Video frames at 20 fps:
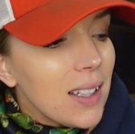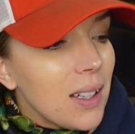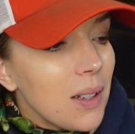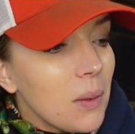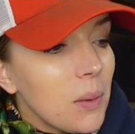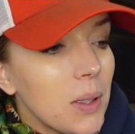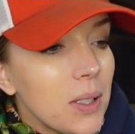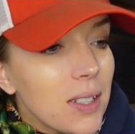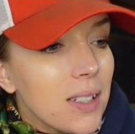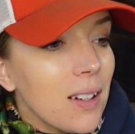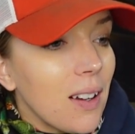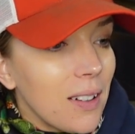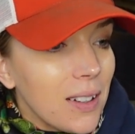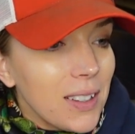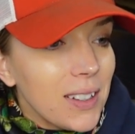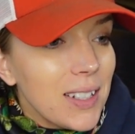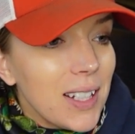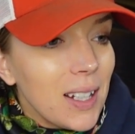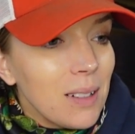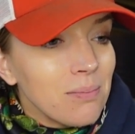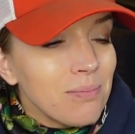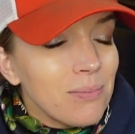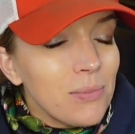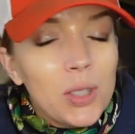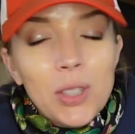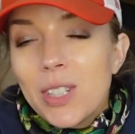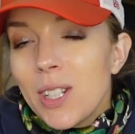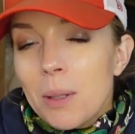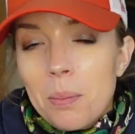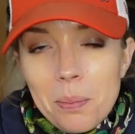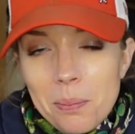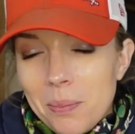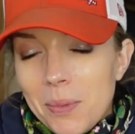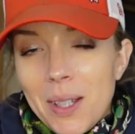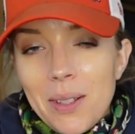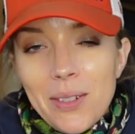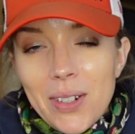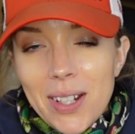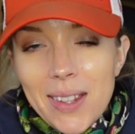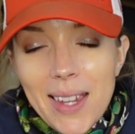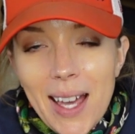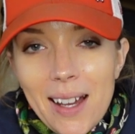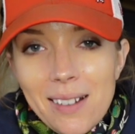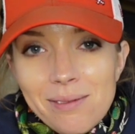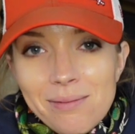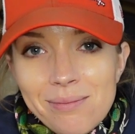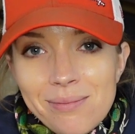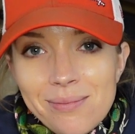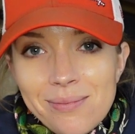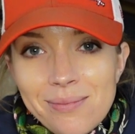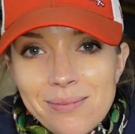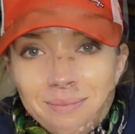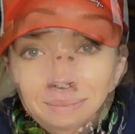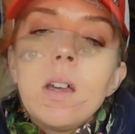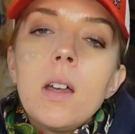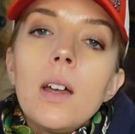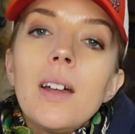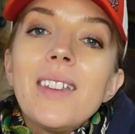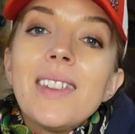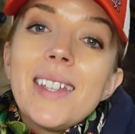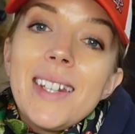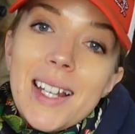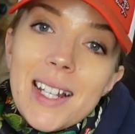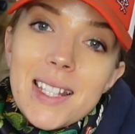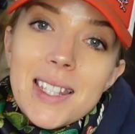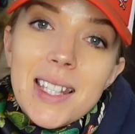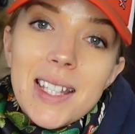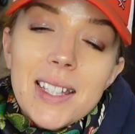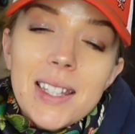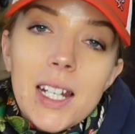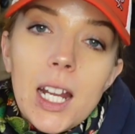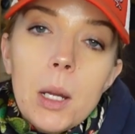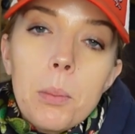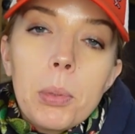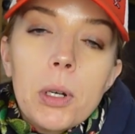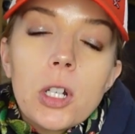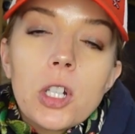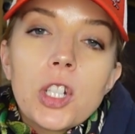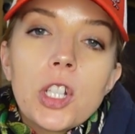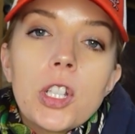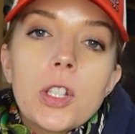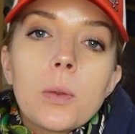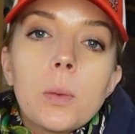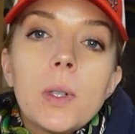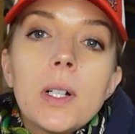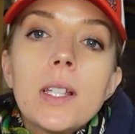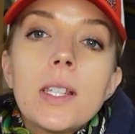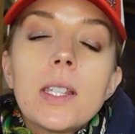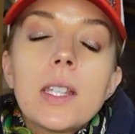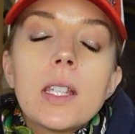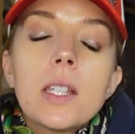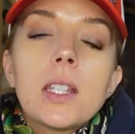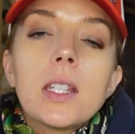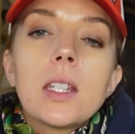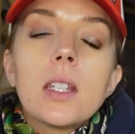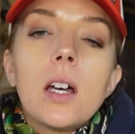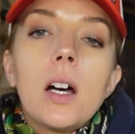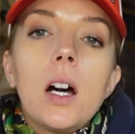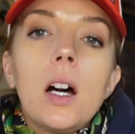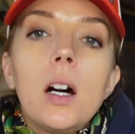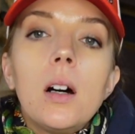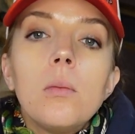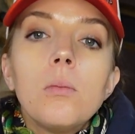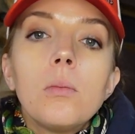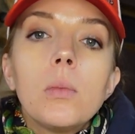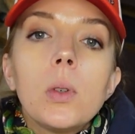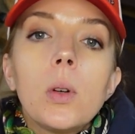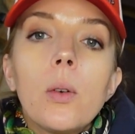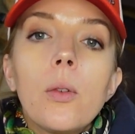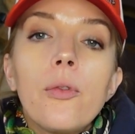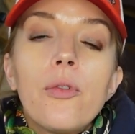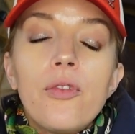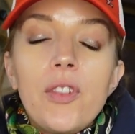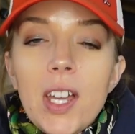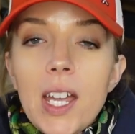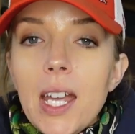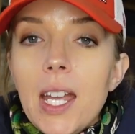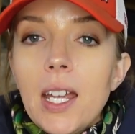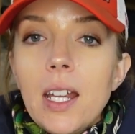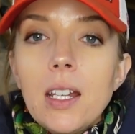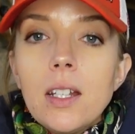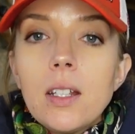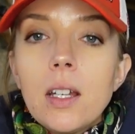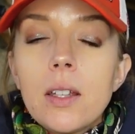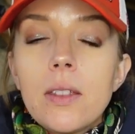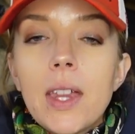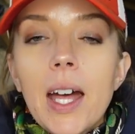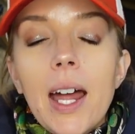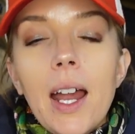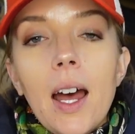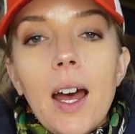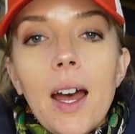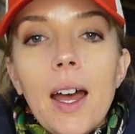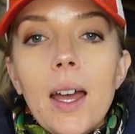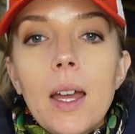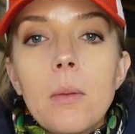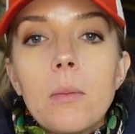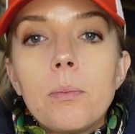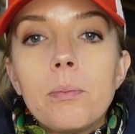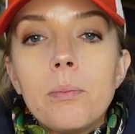was not a good time. We'll just leave it at that. The next thing that I purchased was some feed that I